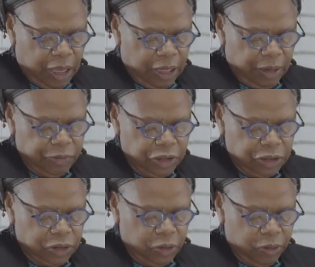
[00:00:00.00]
and I'm
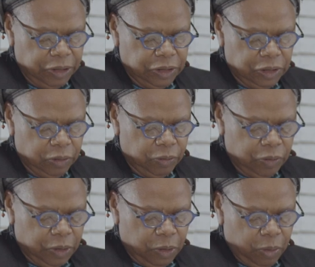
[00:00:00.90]
just going to
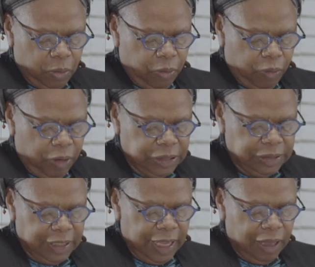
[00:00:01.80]

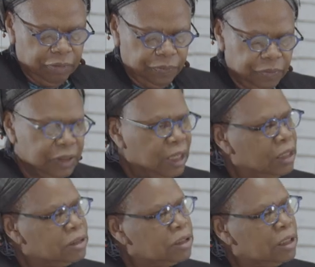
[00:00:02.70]
press down.
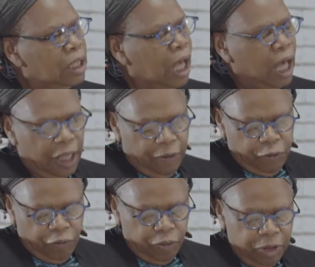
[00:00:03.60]
It's
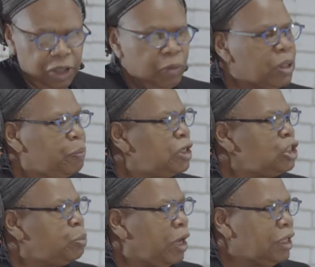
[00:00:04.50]
if you're familiar with a
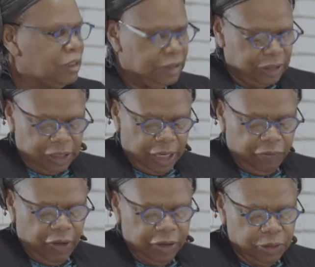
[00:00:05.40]
pinch pot, this is
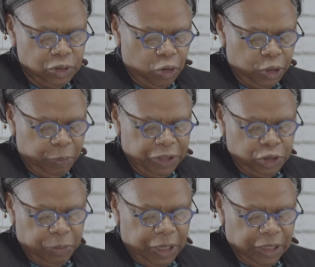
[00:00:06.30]
kind of how you start
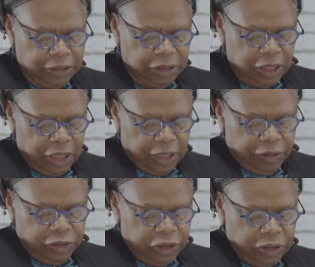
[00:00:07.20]
pinch pots.
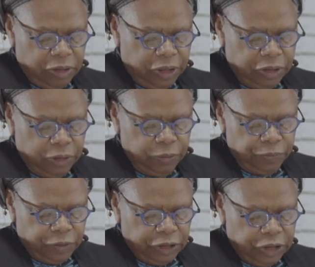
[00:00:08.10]
You're just going to
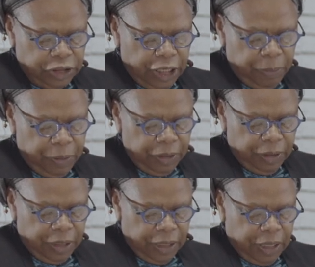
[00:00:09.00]
shape it,
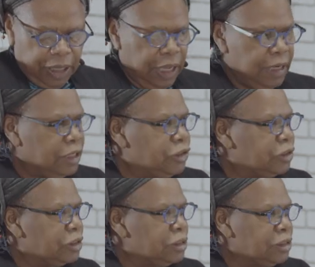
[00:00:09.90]
and as
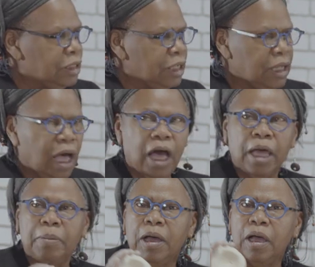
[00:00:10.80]
you can see,
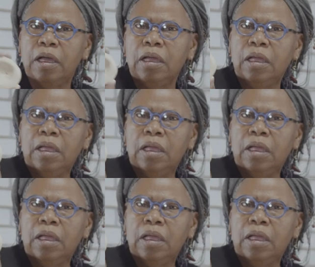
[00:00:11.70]
I'm uh,